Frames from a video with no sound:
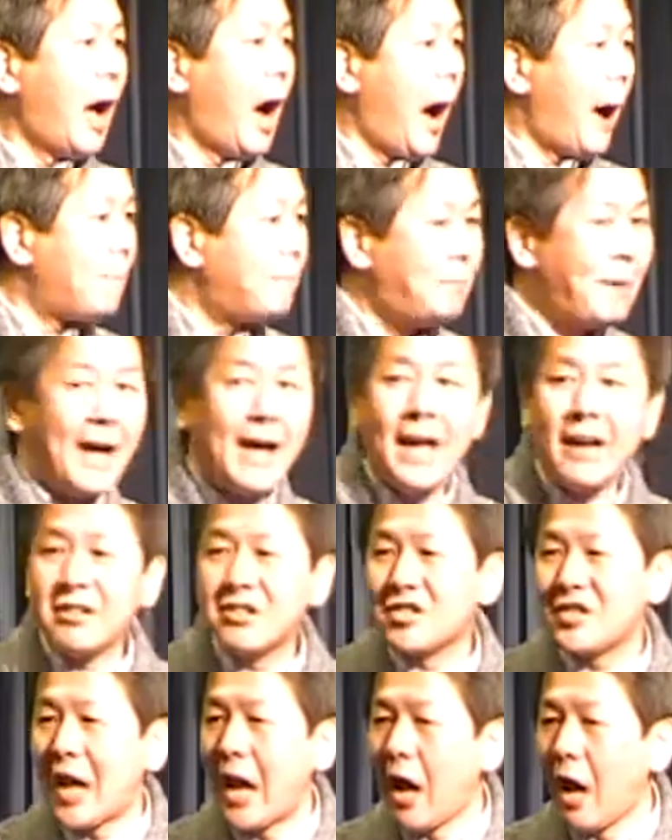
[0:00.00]
a big
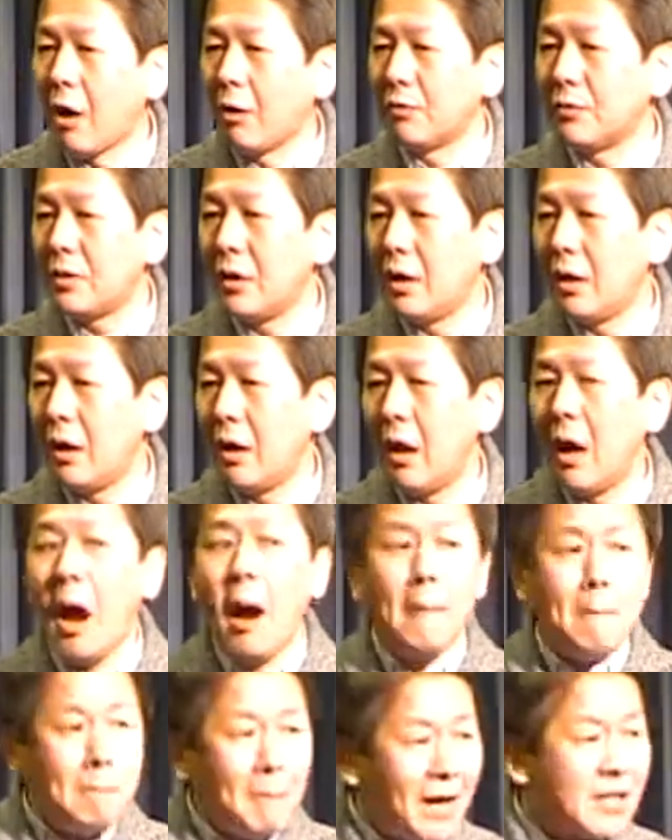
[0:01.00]
sound,
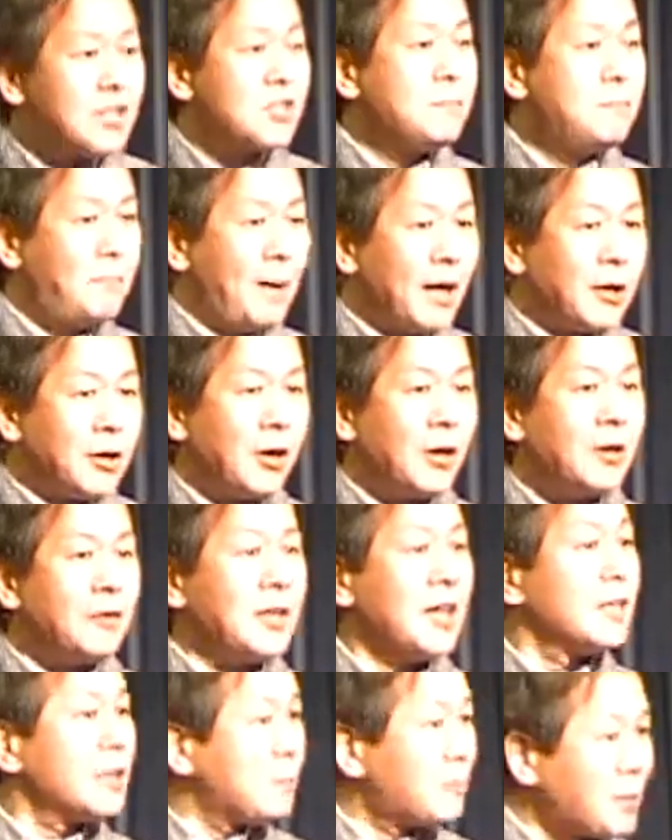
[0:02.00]
much bigger
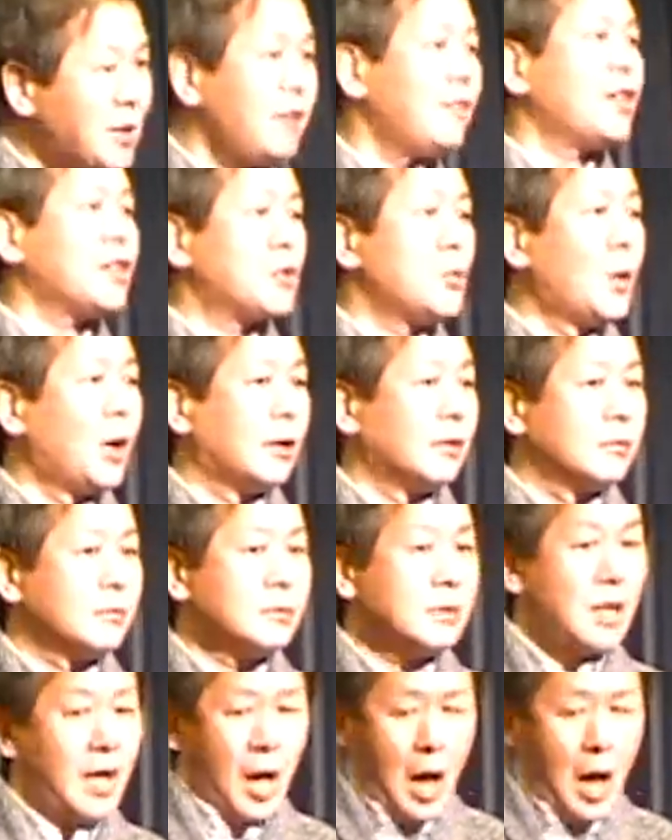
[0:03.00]
than the previous one,